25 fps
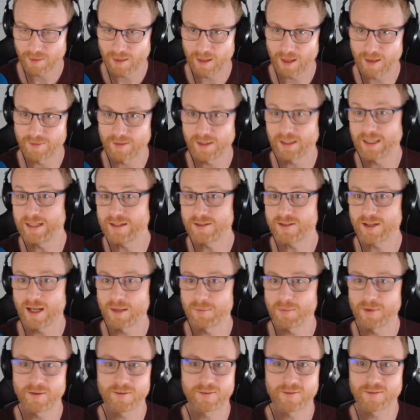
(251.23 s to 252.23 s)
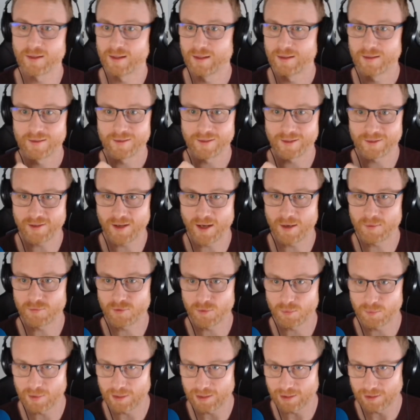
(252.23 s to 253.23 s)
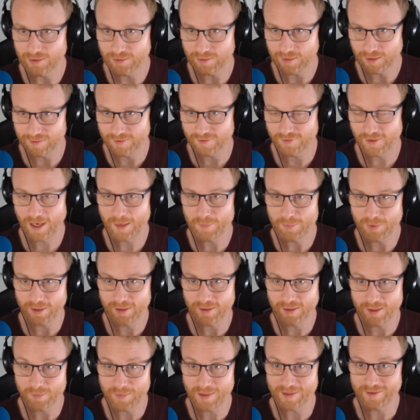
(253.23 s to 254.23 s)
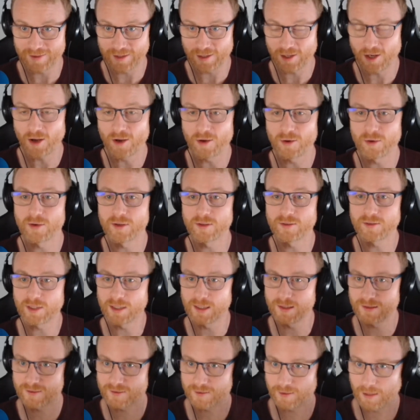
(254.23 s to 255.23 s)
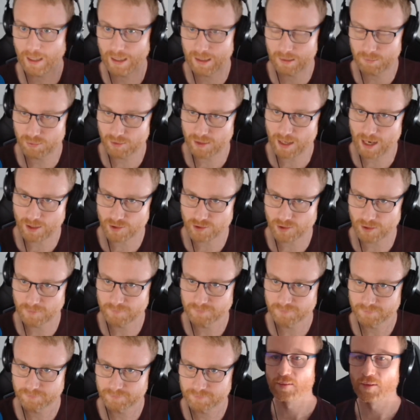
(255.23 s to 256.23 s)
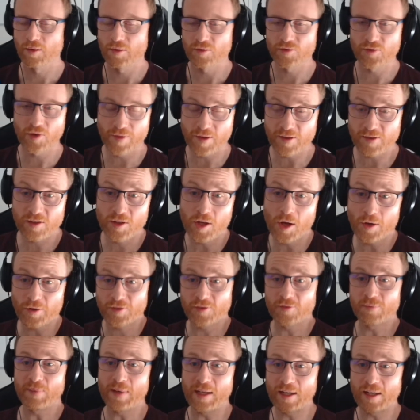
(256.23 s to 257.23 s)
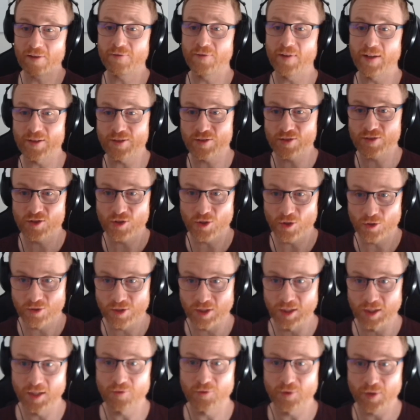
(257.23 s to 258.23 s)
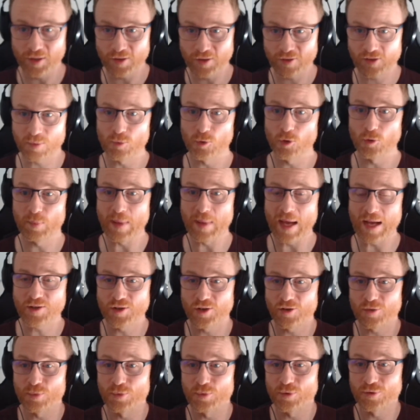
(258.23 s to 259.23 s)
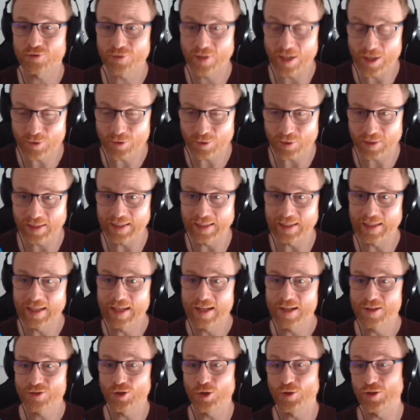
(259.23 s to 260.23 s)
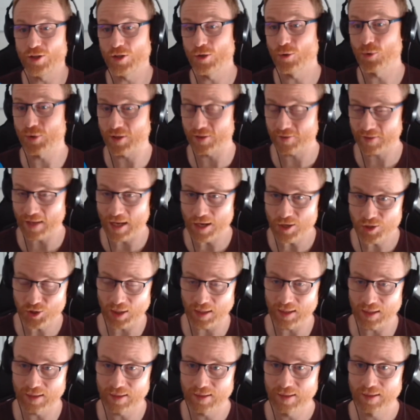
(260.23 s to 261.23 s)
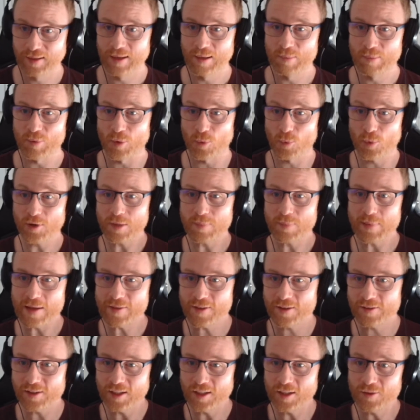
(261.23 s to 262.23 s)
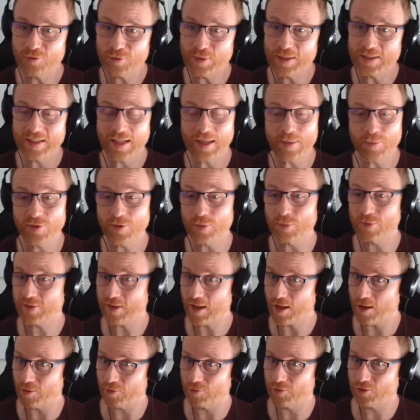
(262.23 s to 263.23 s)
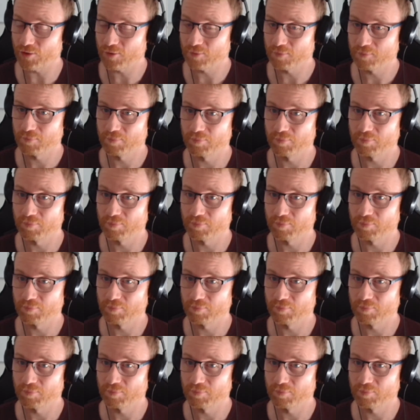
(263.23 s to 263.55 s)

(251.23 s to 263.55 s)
And the lead time is the time from when a developer commits the code until it's in production. So there's lots of benefits to delivering small batches more frequently to the organization, but what about the delivery teams themselves?